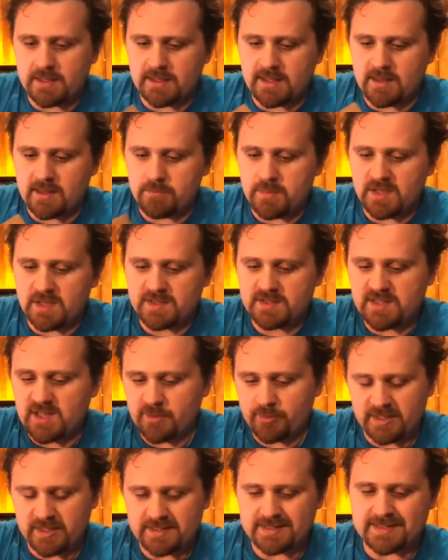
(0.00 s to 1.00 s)
get mixed
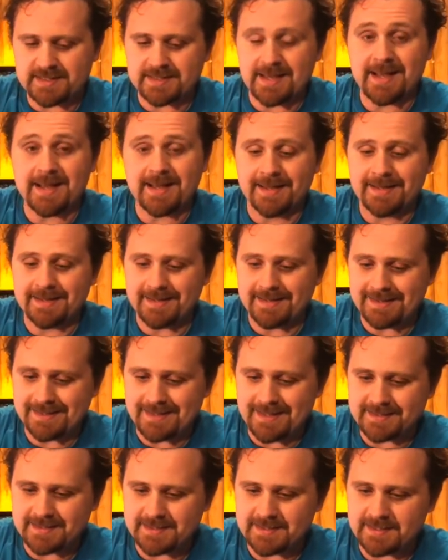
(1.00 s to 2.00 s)
up inside.
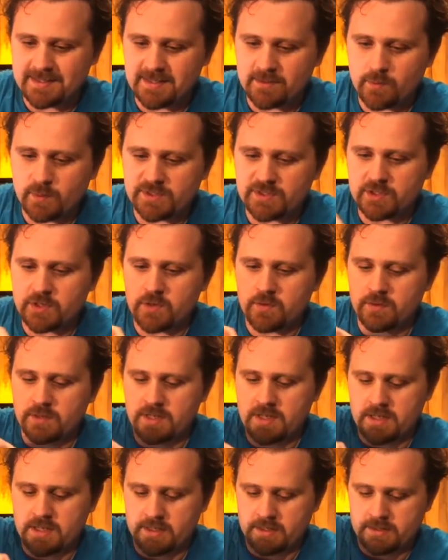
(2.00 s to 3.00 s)
Let's see what's going
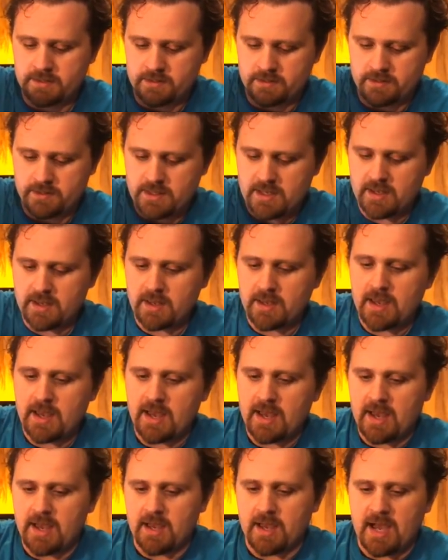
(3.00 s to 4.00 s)
on.
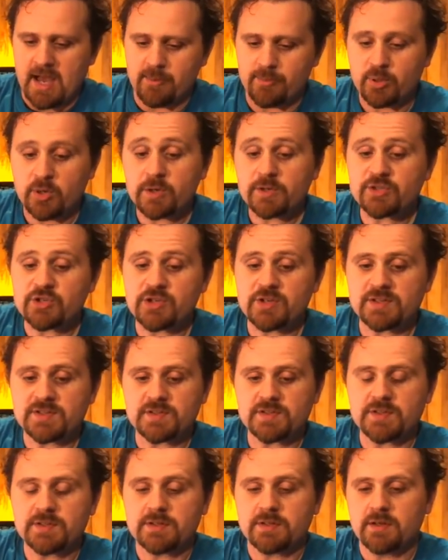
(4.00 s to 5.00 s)
I
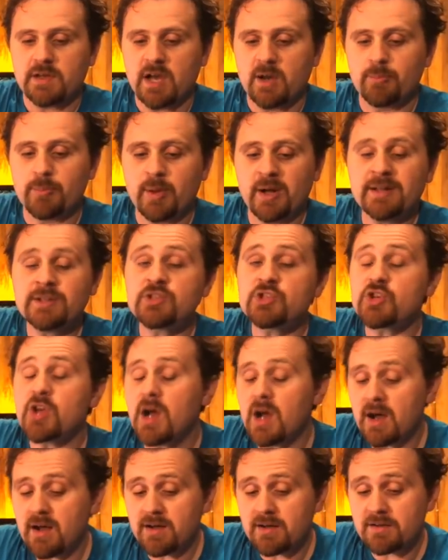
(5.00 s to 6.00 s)
purchased a bunch
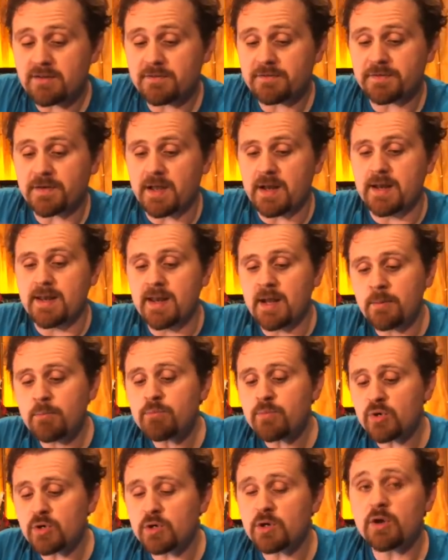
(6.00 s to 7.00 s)
of
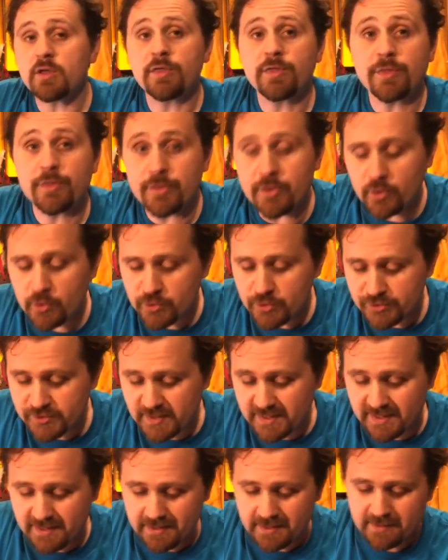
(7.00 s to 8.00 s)
number
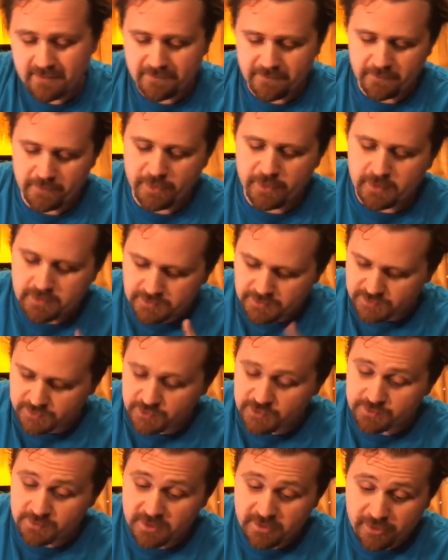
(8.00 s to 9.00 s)
30,
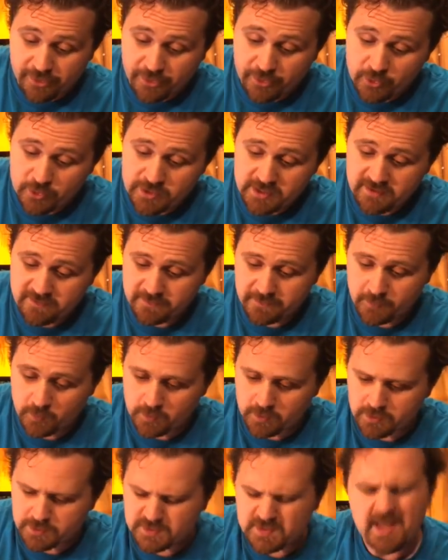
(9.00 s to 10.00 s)
excuse me,
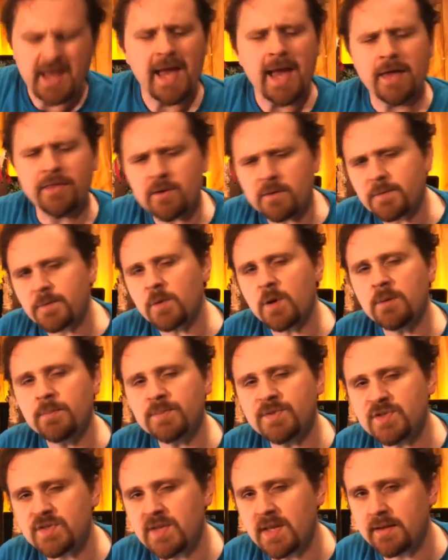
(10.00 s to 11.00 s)
34s. And they're from
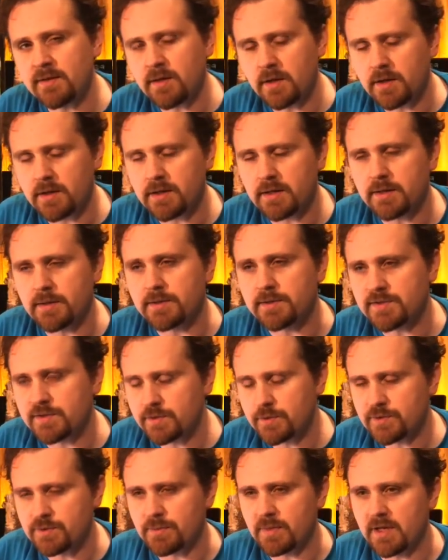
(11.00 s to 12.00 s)
St., uh,
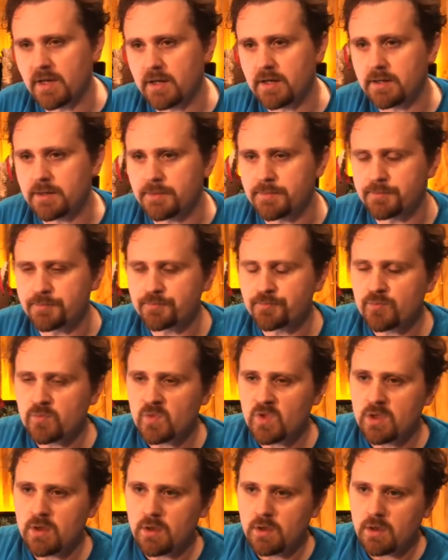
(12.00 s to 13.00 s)
excuse me, um,
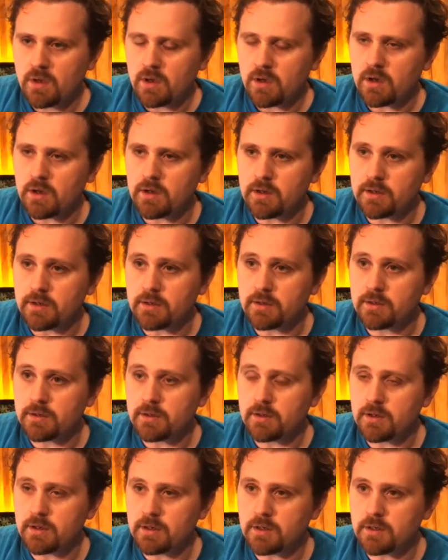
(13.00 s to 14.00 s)
uh,
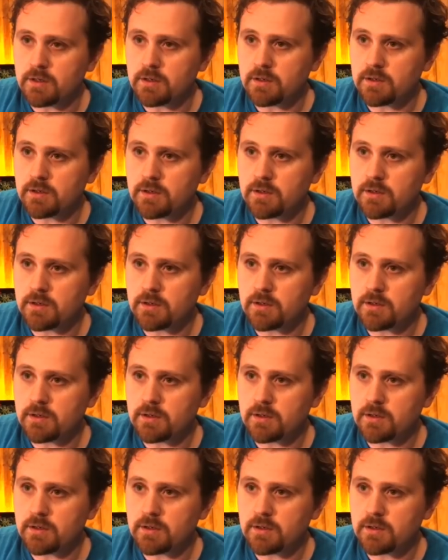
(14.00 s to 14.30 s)
uh,